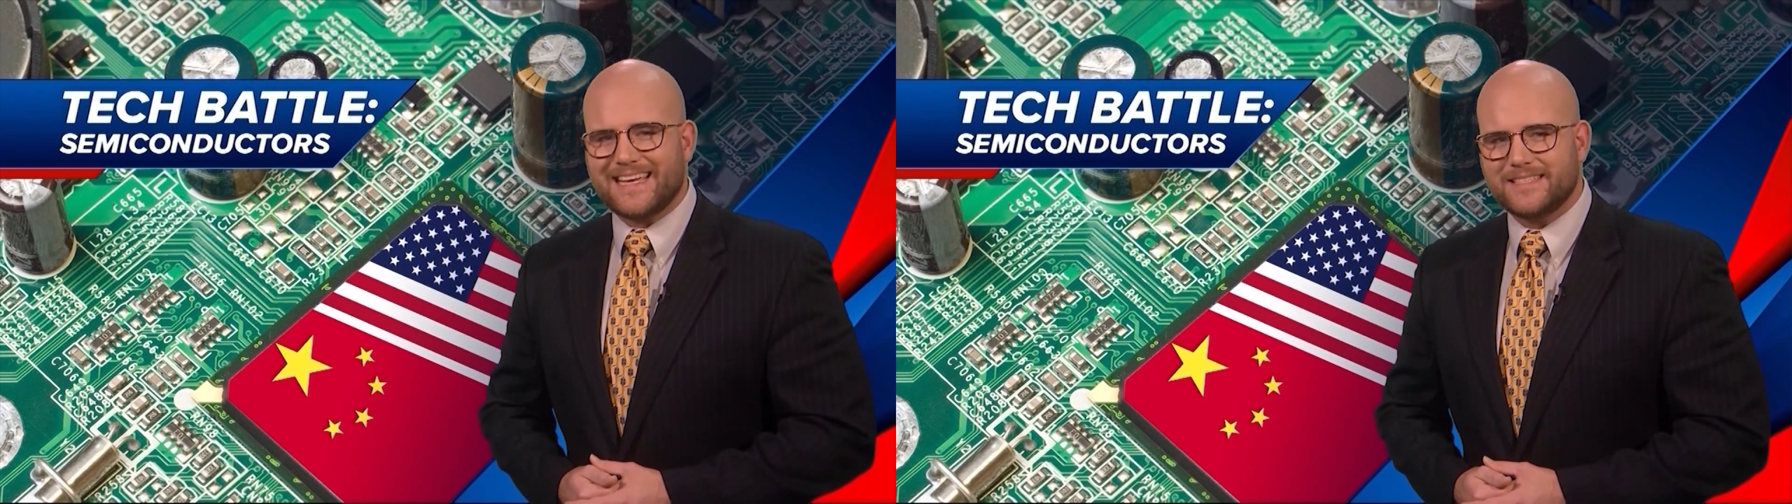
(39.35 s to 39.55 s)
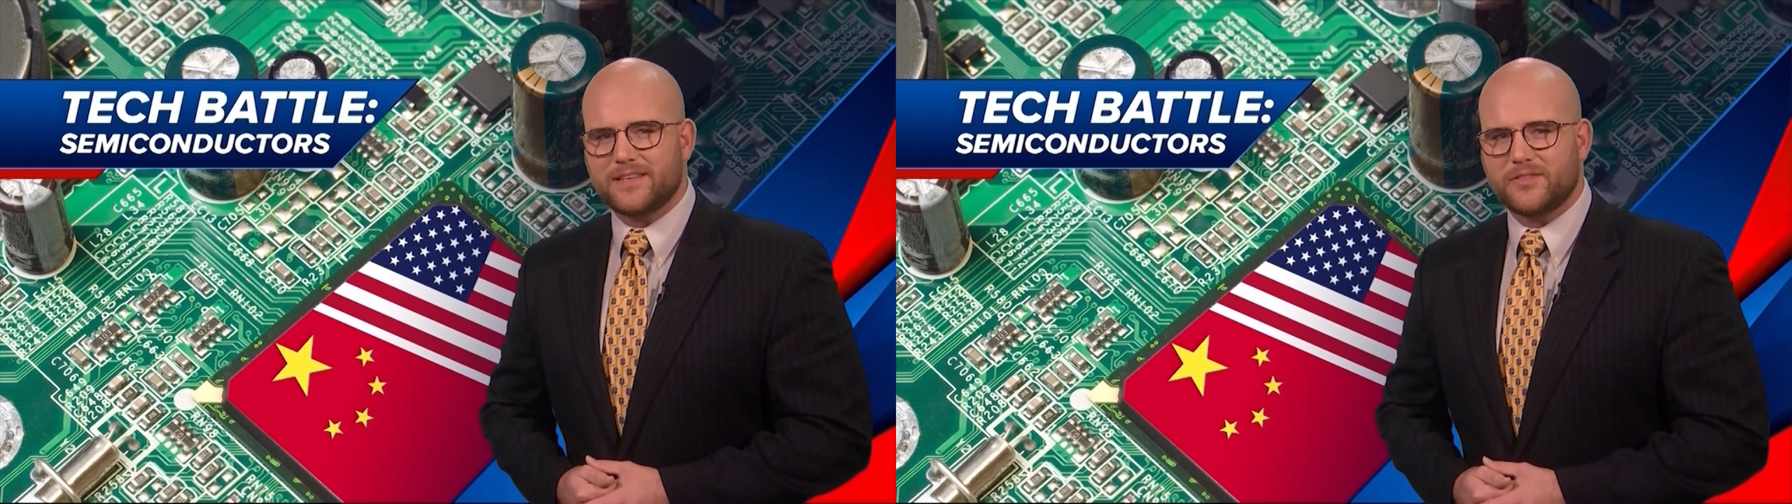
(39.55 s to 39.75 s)

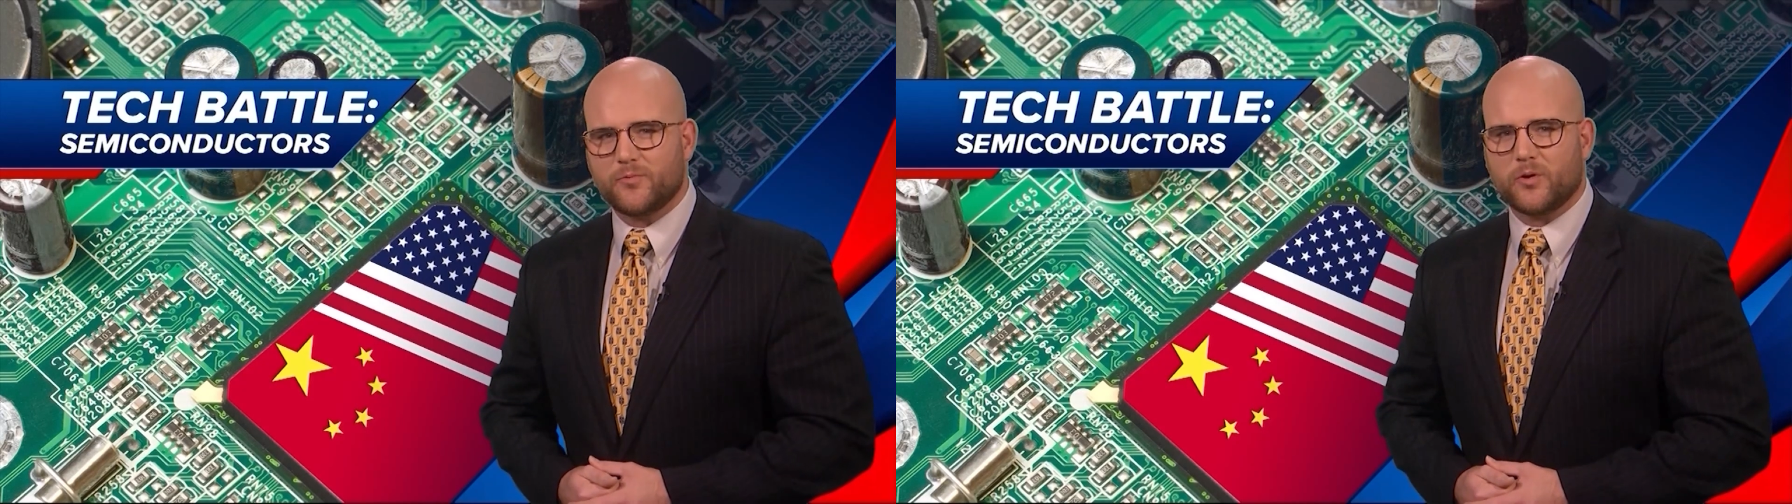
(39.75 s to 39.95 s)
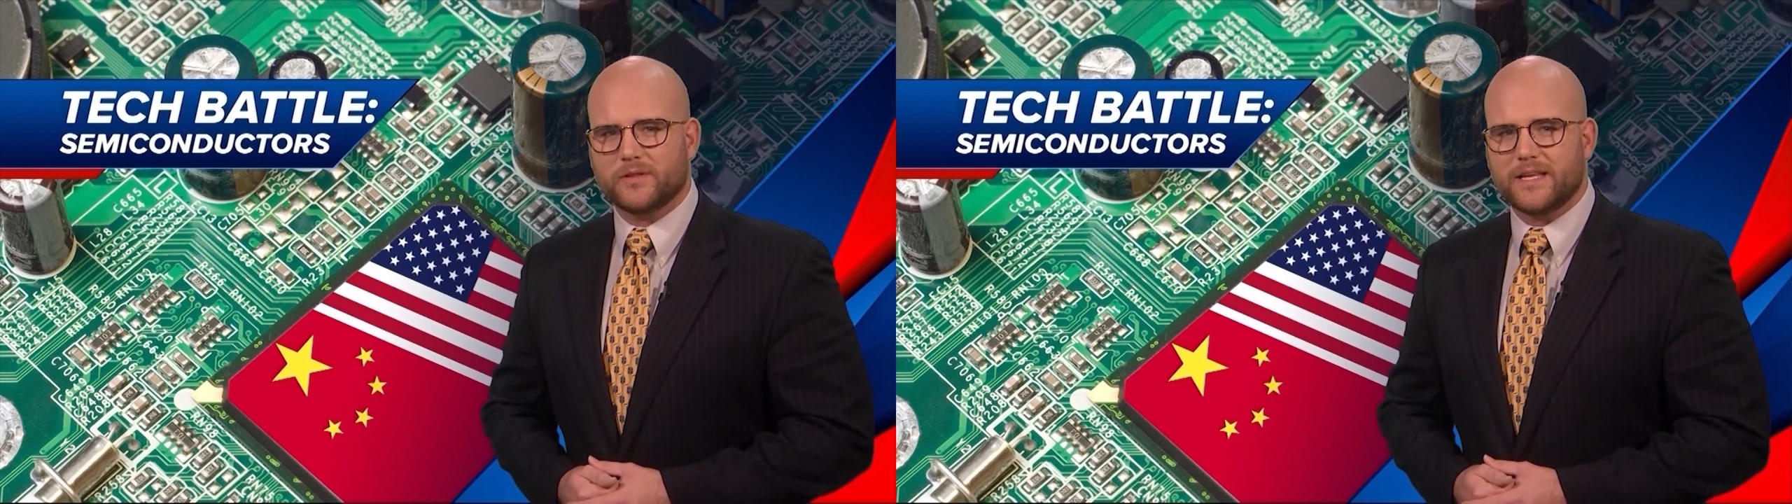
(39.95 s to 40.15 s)
isn't the
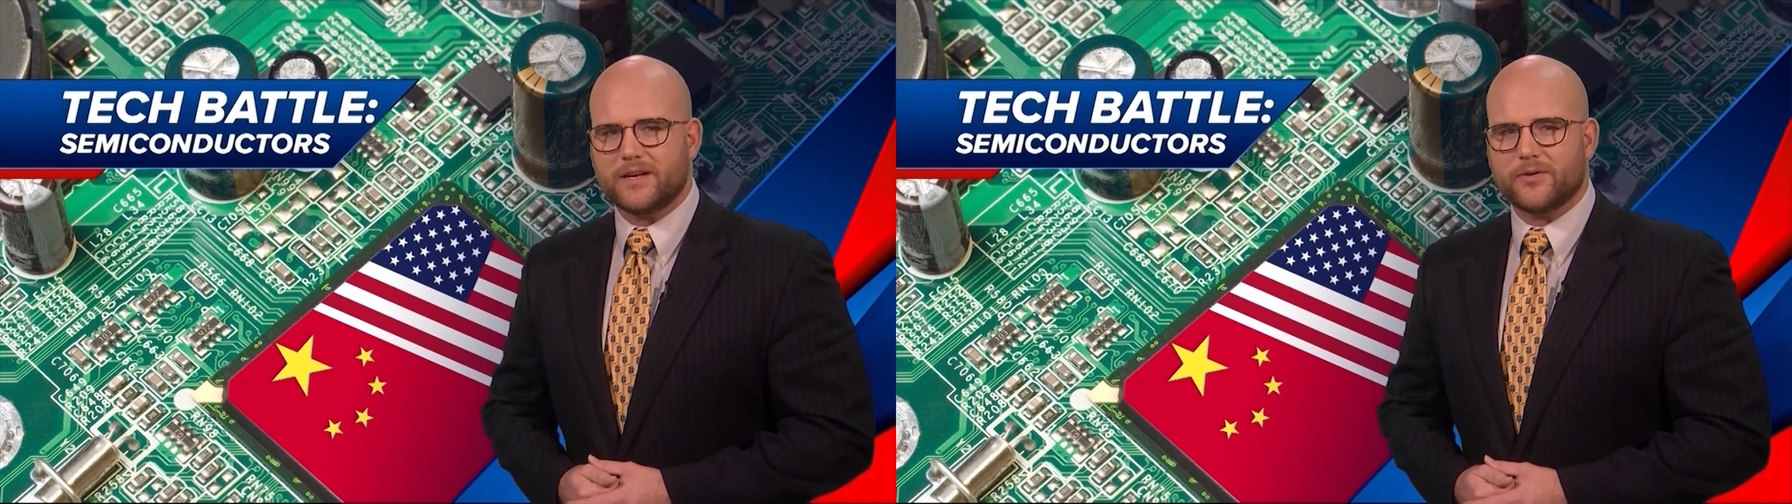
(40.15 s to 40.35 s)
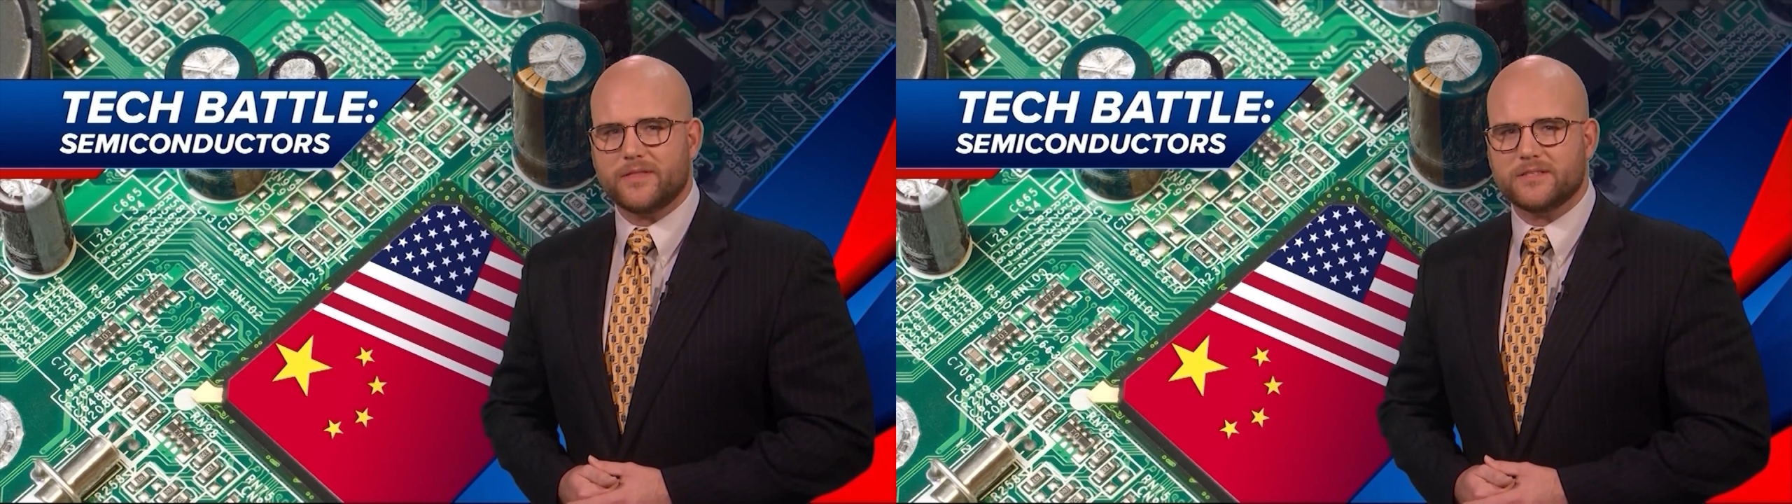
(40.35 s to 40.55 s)
world
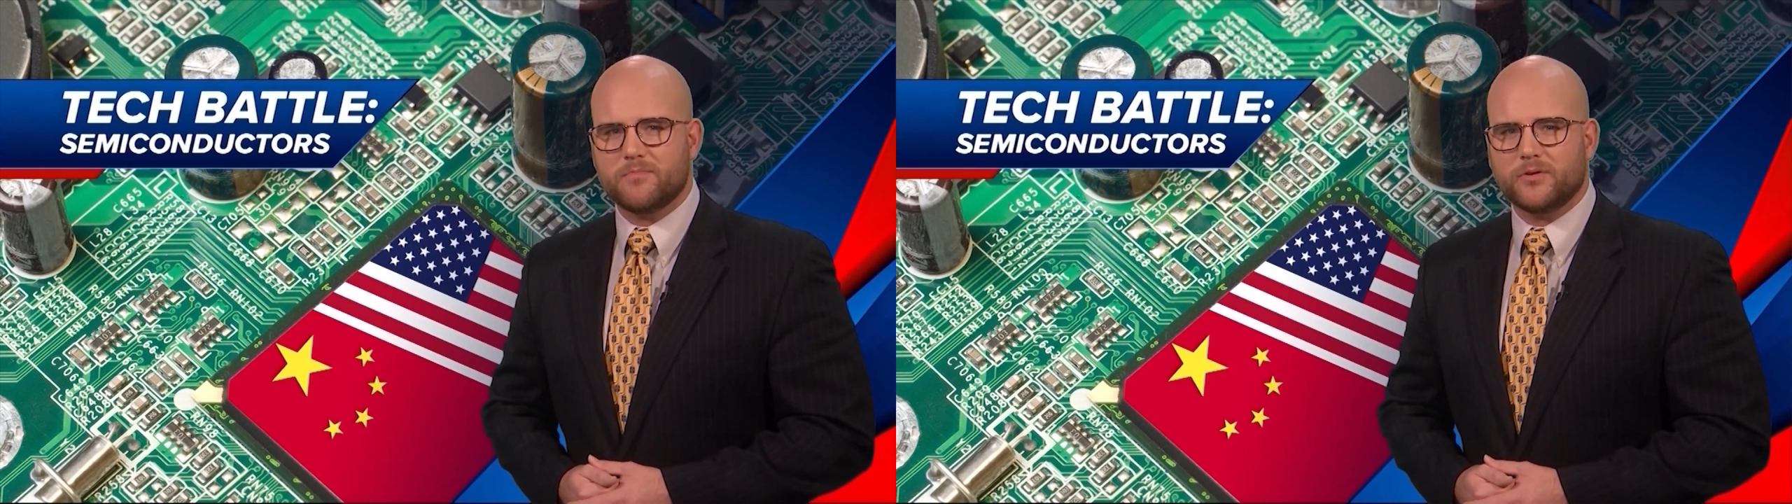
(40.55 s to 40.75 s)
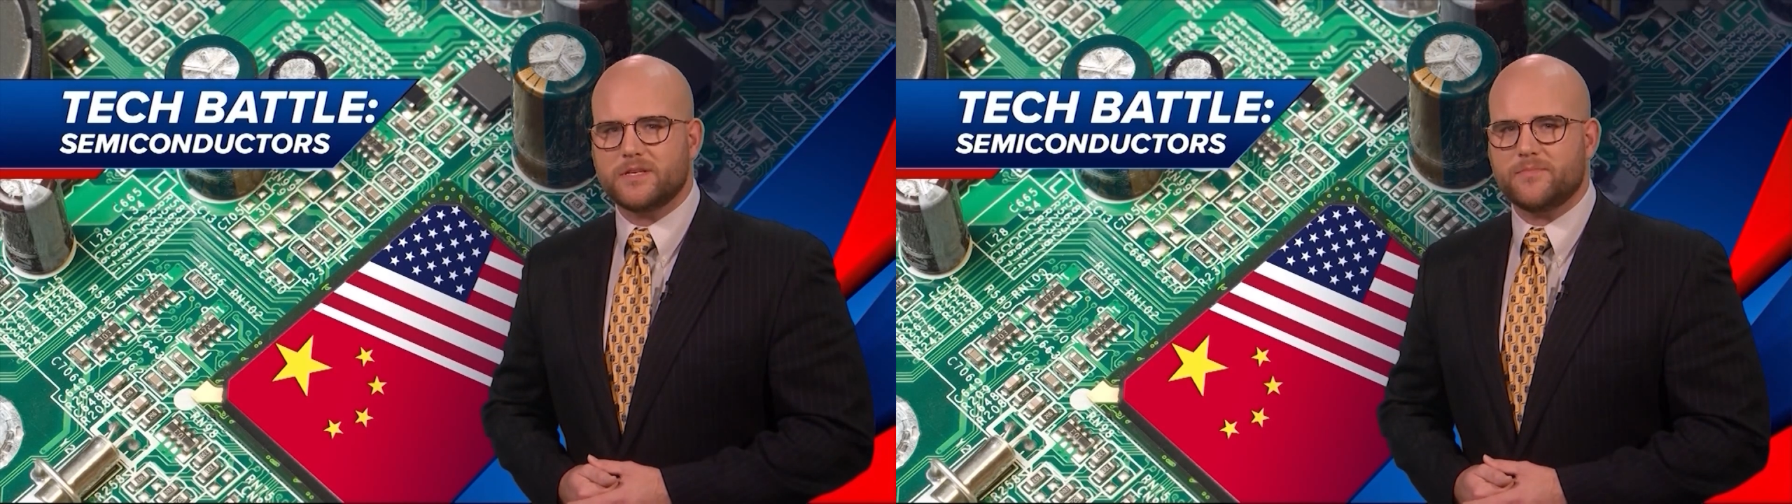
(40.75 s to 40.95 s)
leader in this multi